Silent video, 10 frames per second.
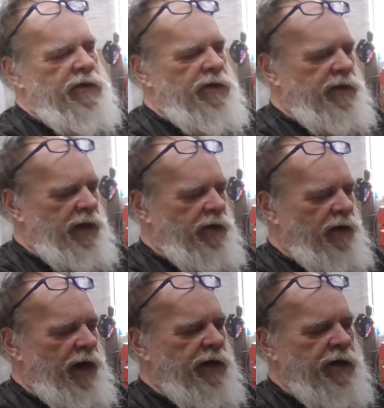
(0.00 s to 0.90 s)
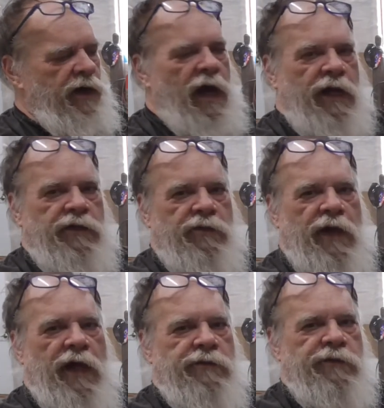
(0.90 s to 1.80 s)
So I take a grinder and knock the
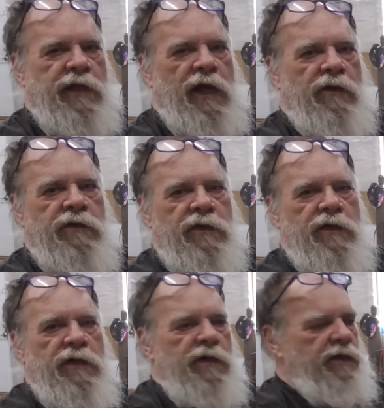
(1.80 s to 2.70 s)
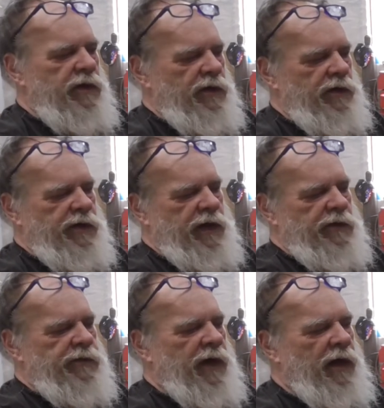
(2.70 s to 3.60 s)
rasp down. I just have
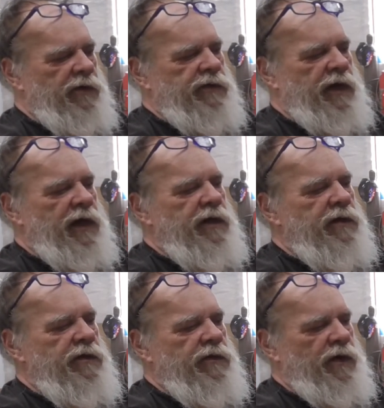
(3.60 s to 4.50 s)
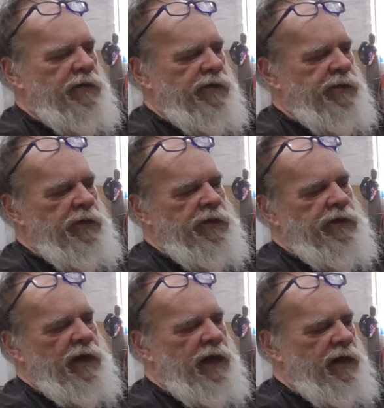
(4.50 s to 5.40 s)
the file side. So I have a smooth
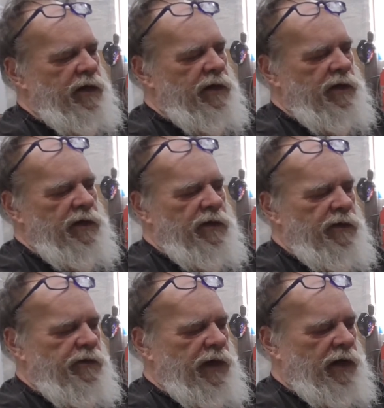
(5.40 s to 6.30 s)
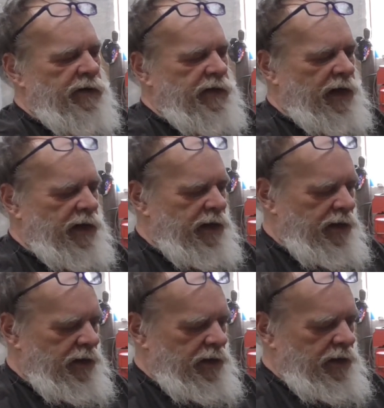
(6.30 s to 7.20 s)
side and a file side.
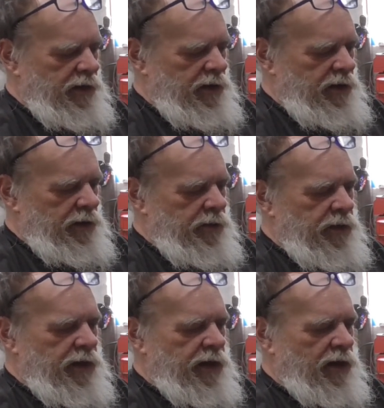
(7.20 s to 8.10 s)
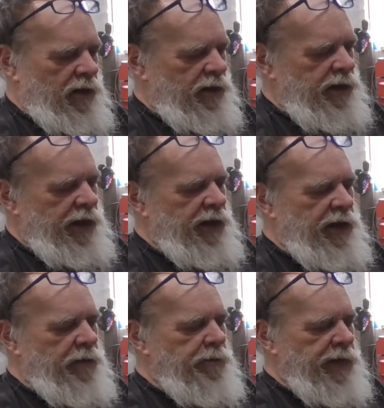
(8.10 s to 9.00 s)
And then I'll heat it
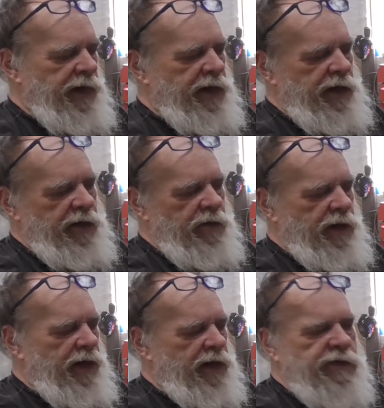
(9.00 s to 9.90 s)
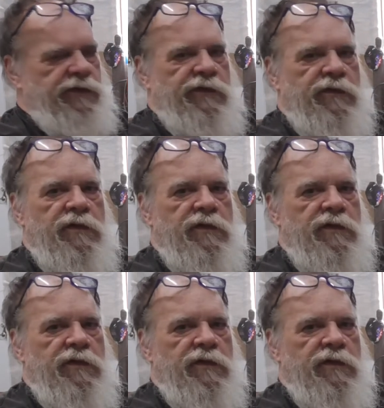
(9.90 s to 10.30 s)
up and bend it into an S.